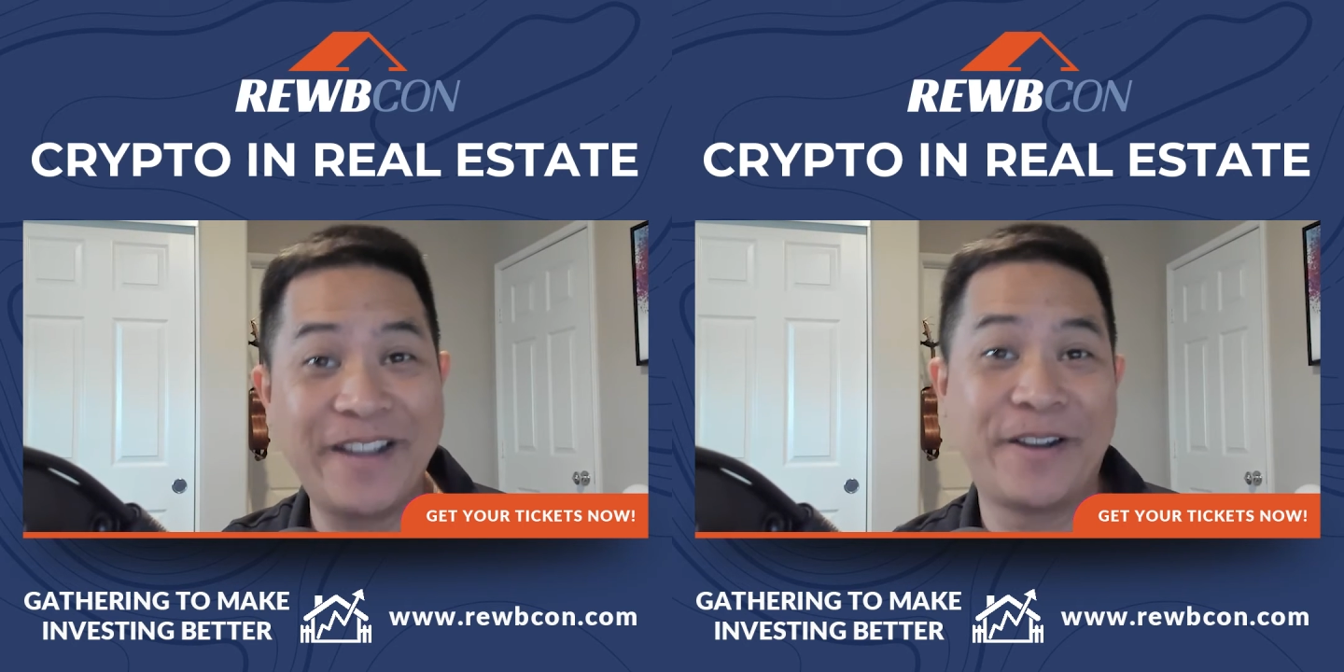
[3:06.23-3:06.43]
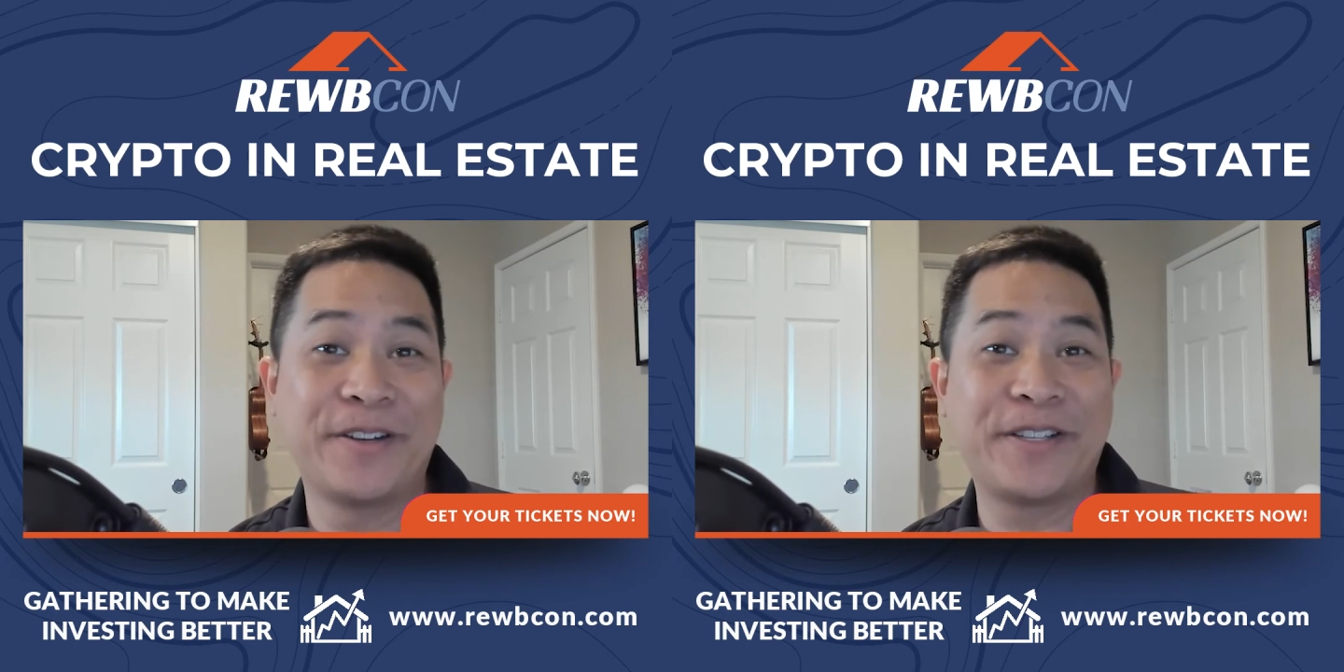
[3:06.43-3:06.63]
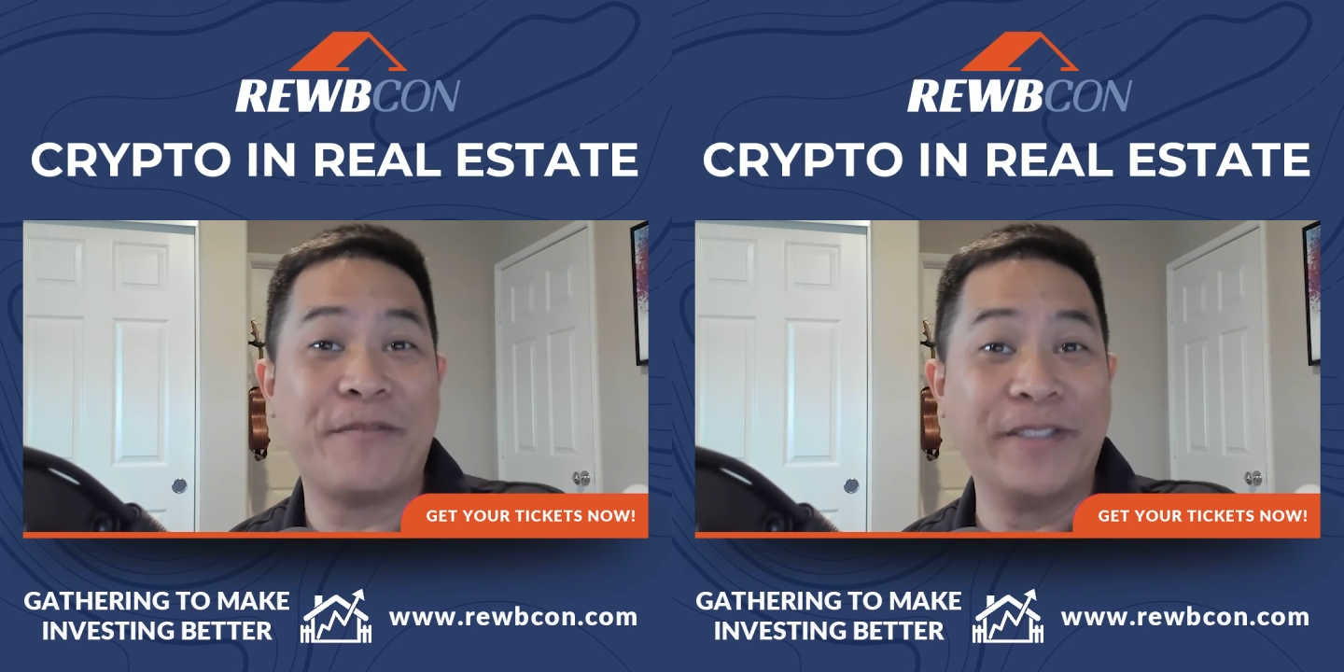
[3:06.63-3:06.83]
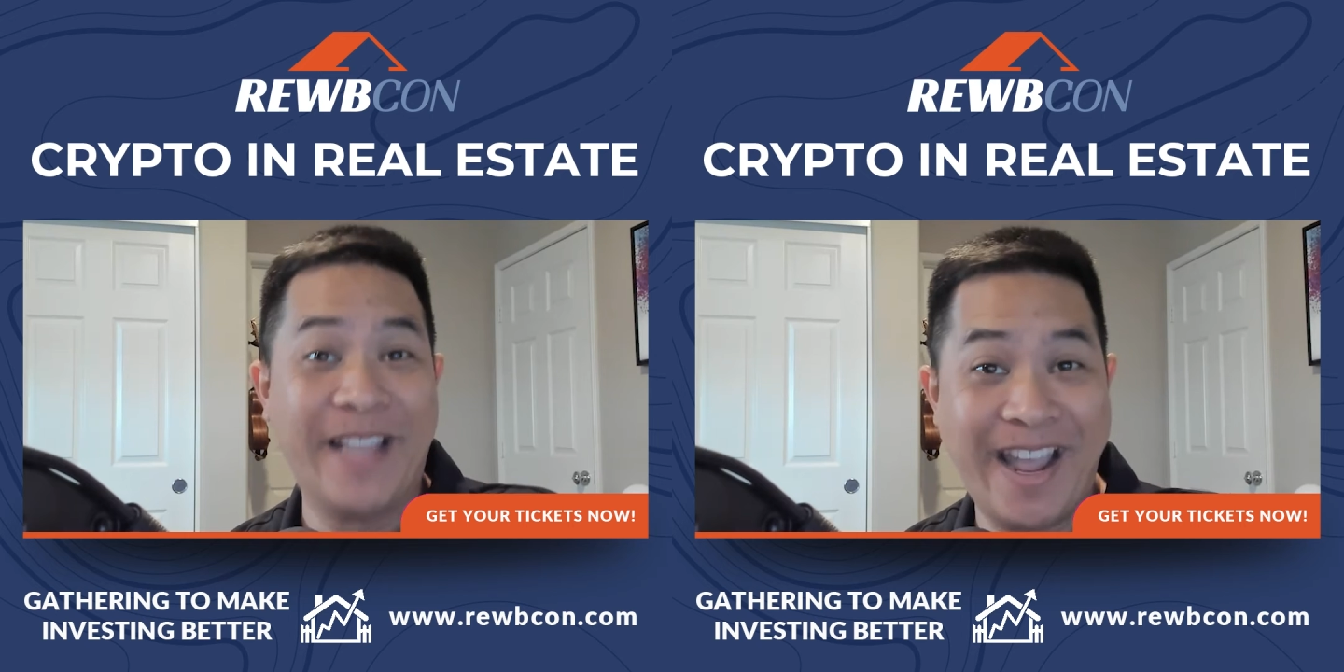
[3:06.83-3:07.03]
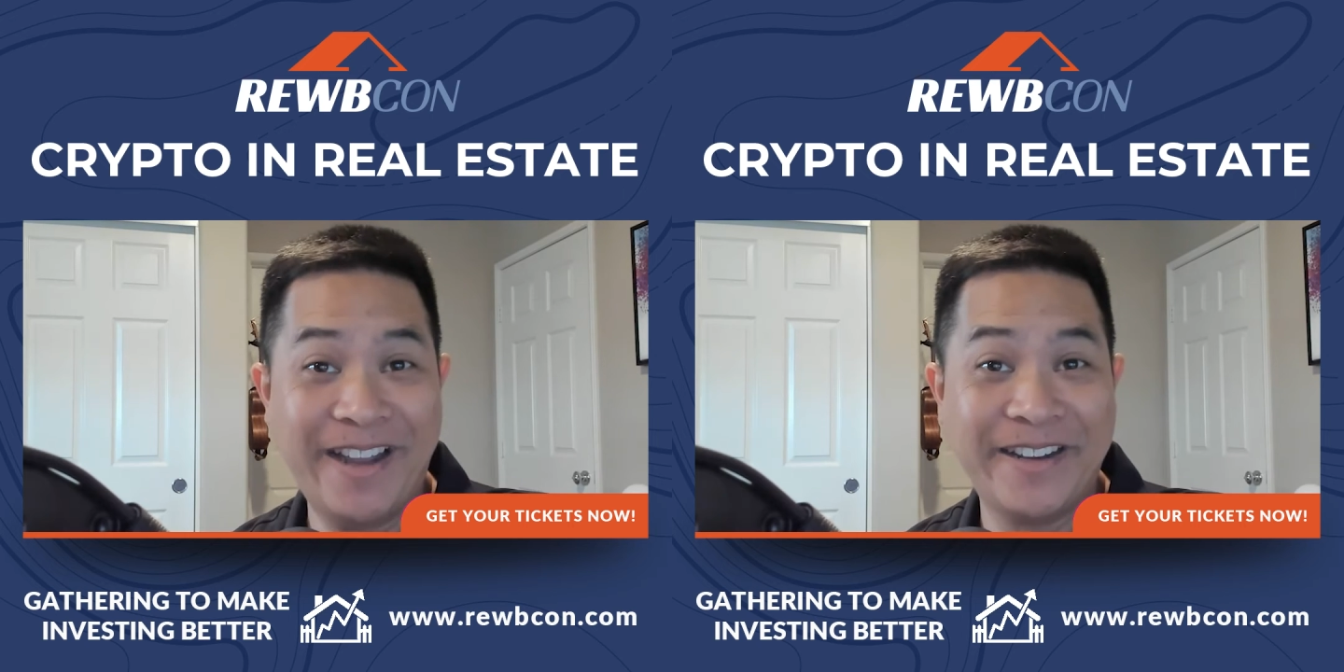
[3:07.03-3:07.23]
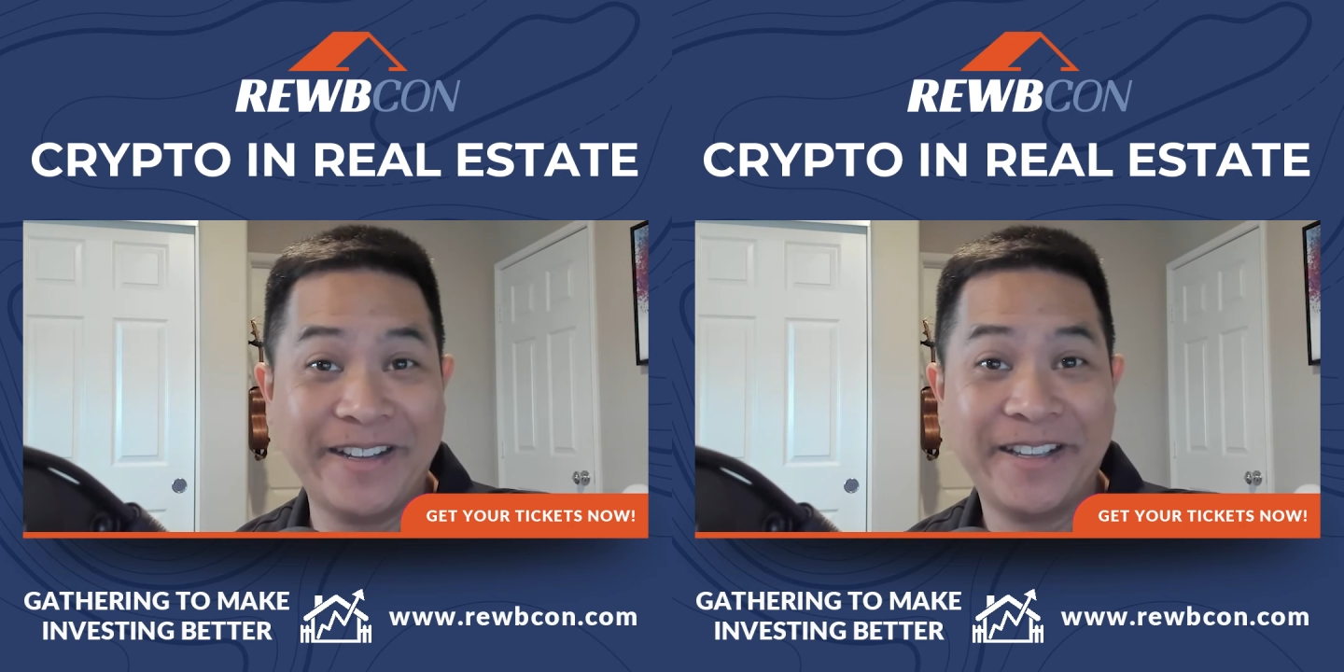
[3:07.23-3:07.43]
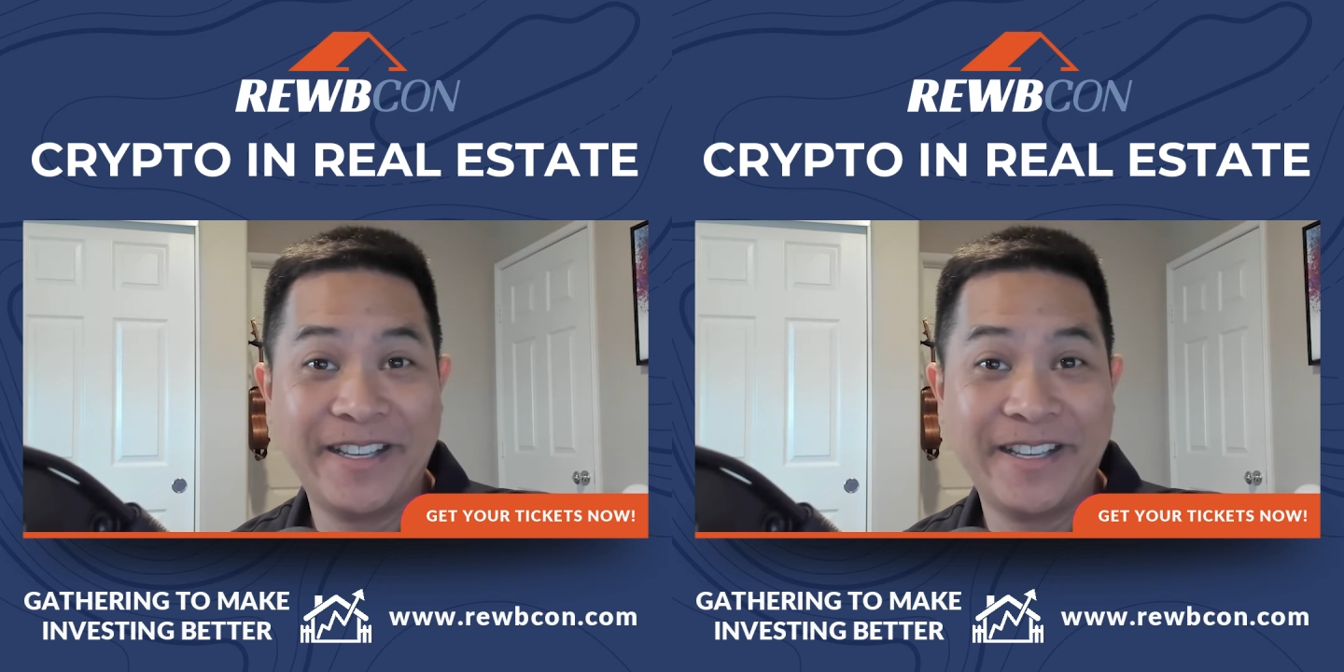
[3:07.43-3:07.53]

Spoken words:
acres of land.